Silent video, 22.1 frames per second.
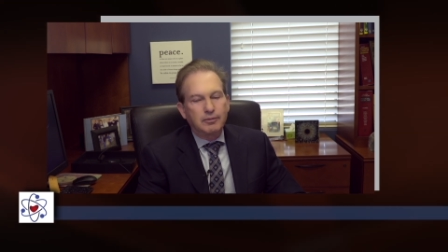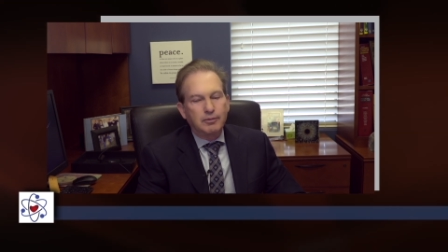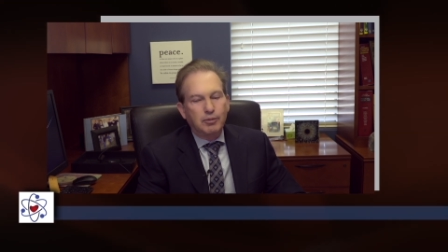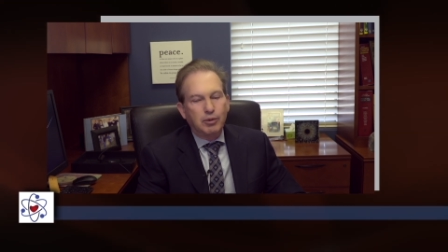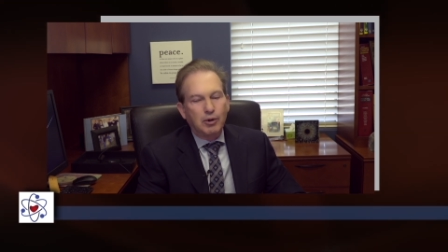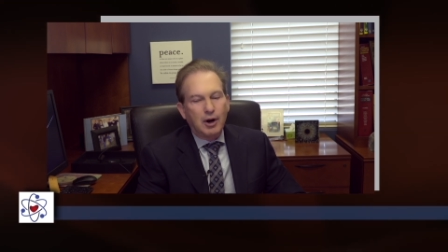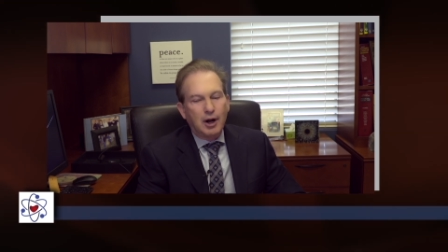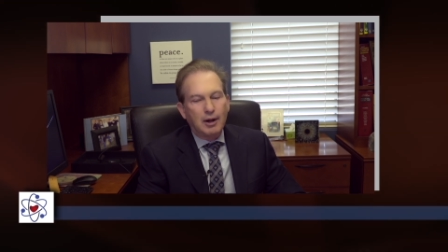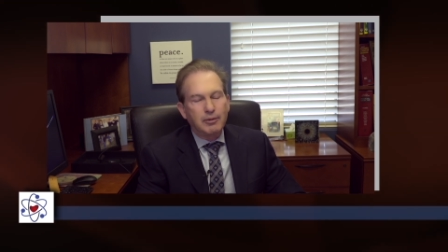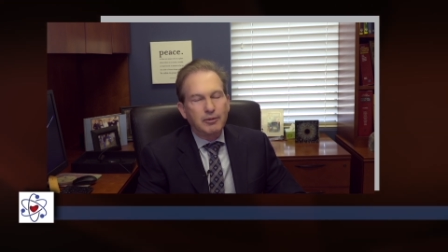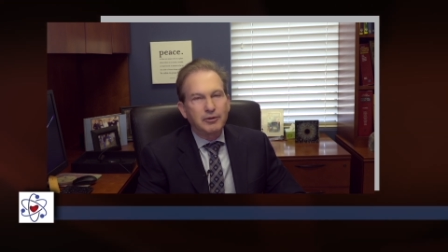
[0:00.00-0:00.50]

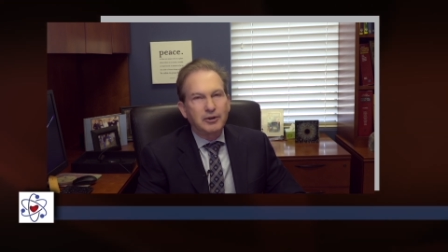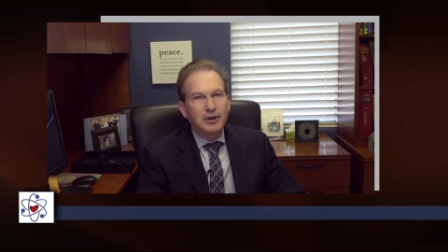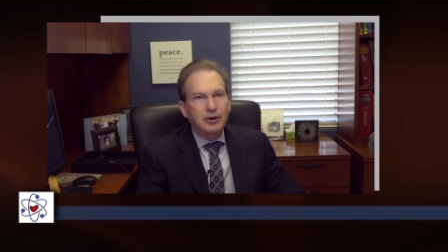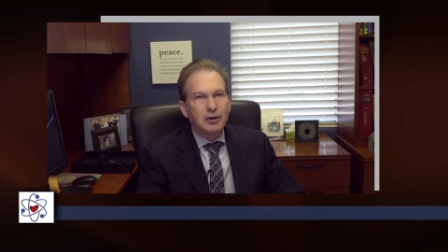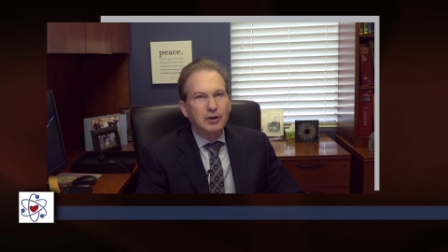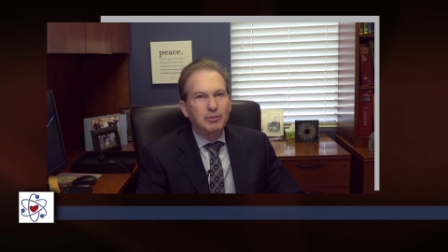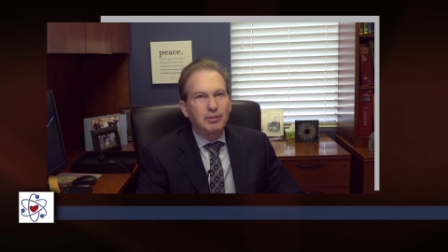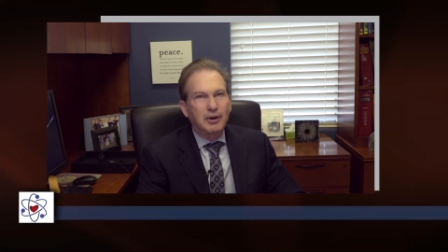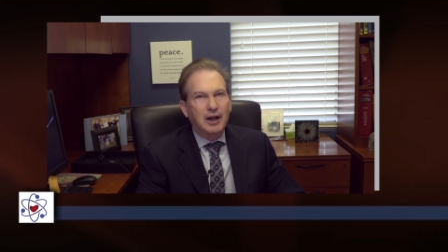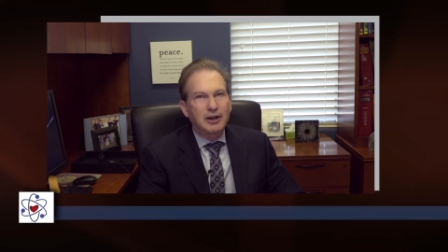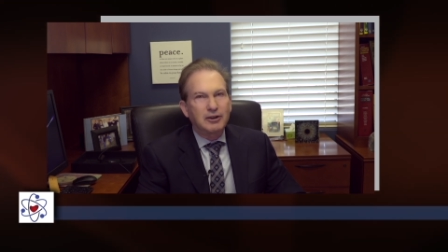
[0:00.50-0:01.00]
problems that
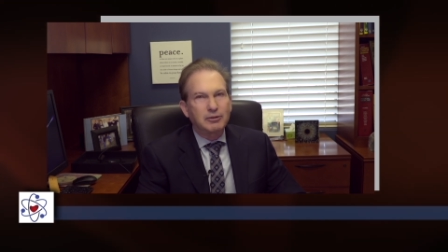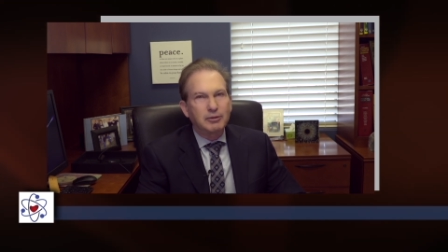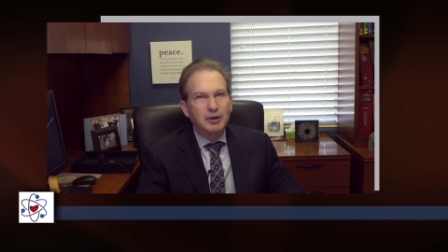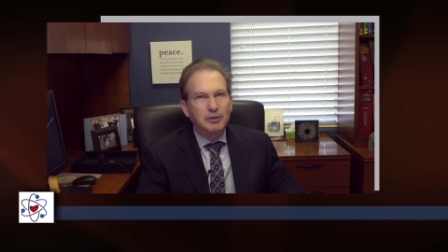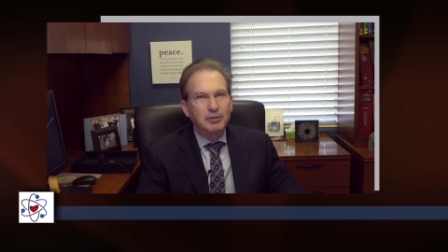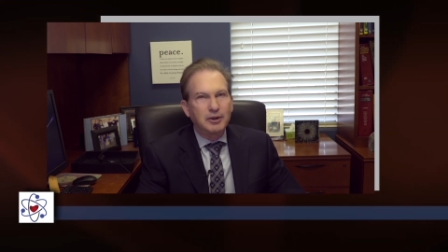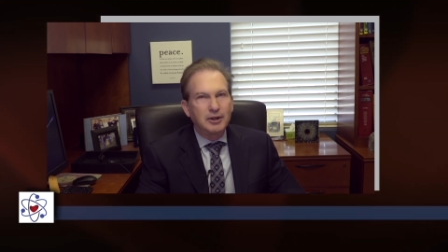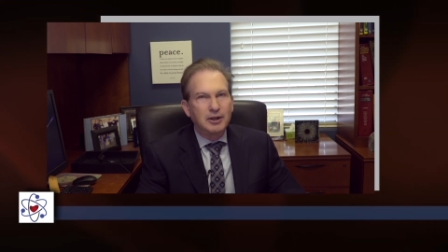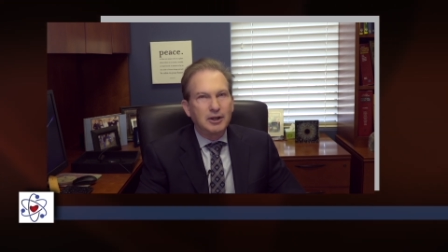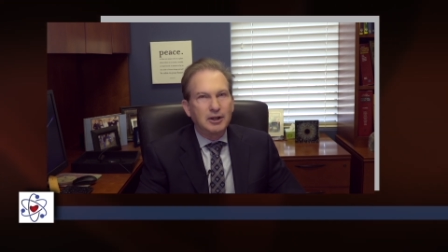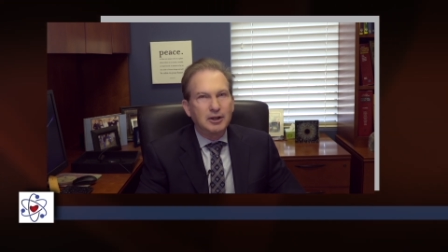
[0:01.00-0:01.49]
could possibly
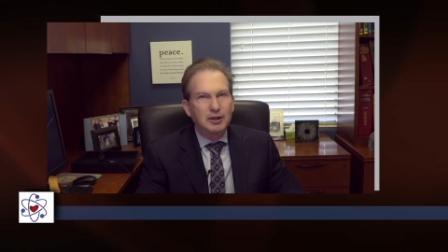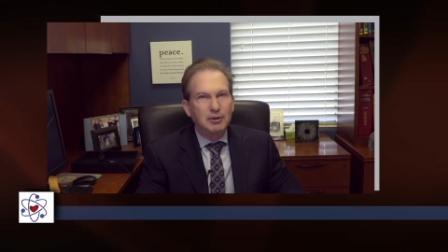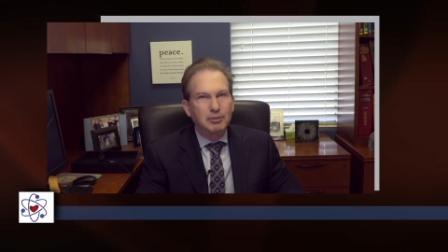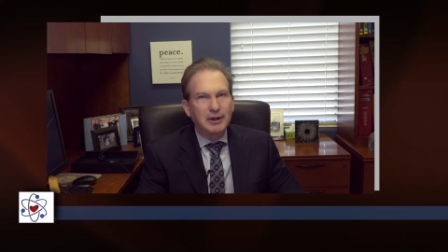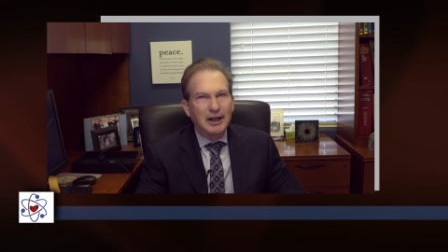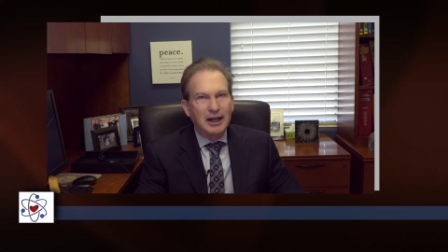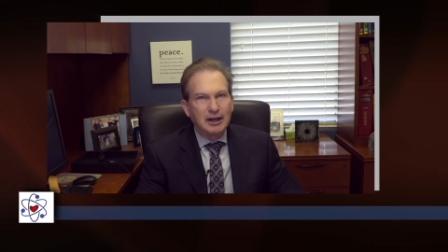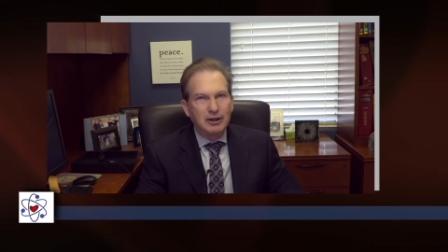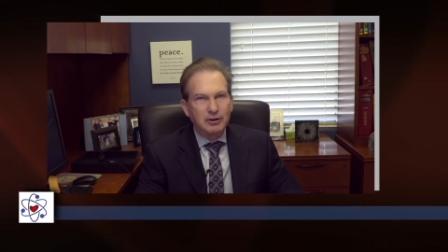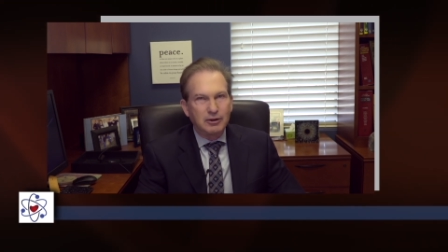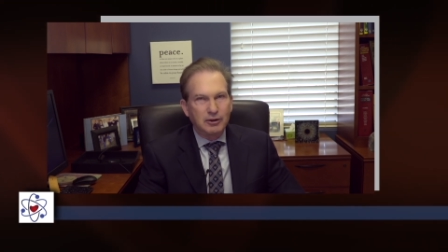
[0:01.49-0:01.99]
be in the
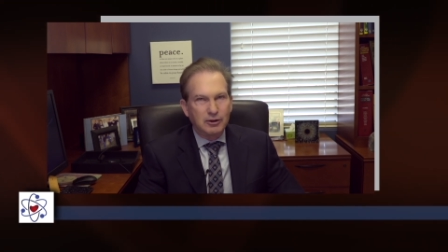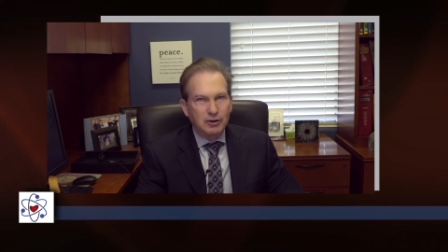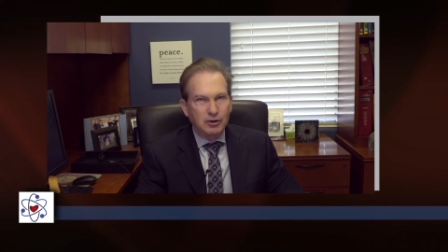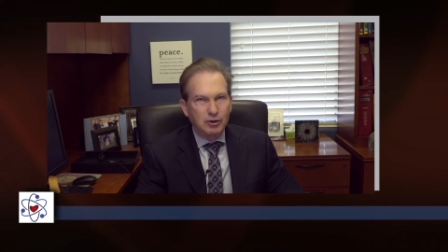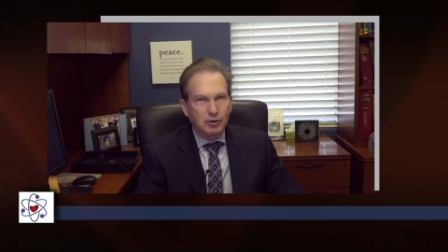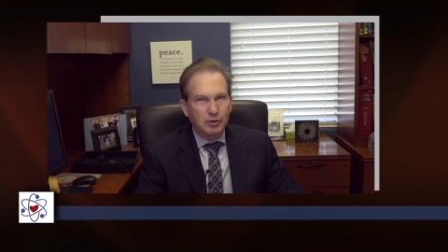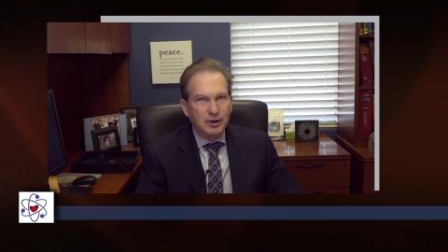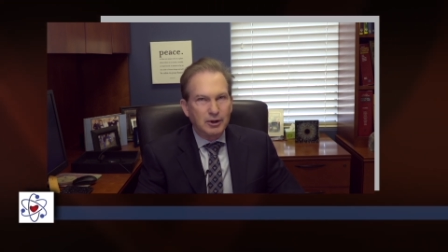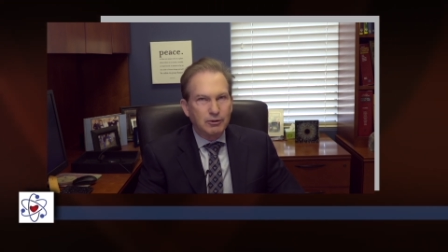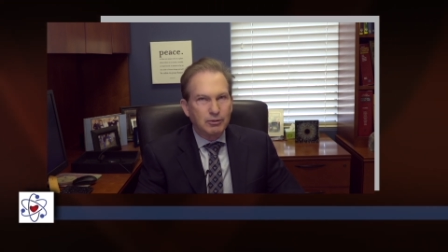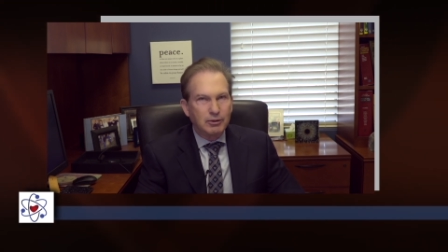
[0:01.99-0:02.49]
bladder,
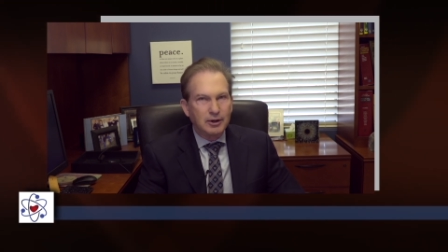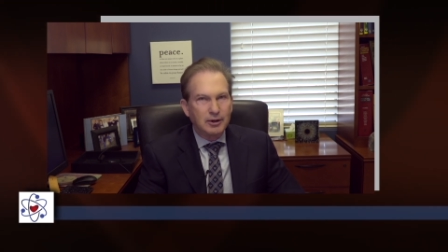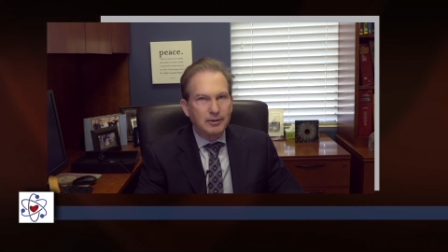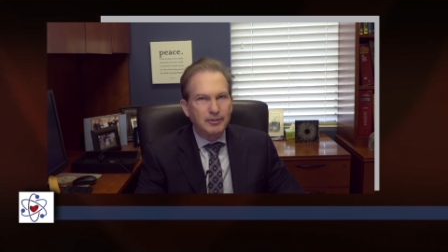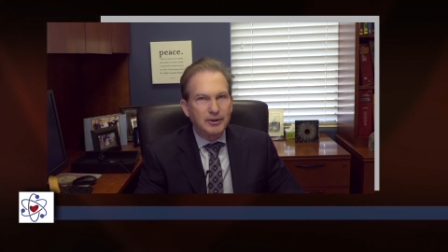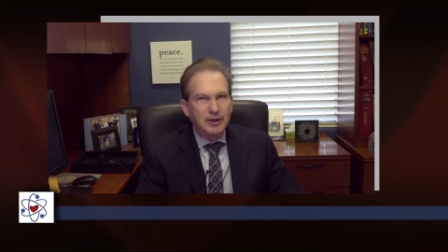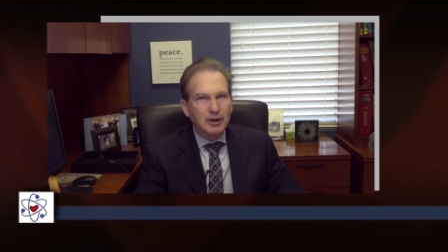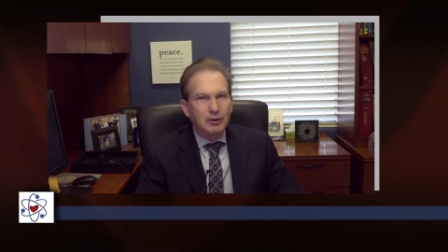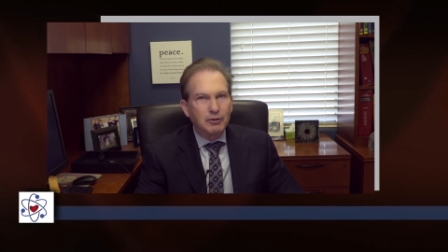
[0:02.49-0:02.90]
urethra.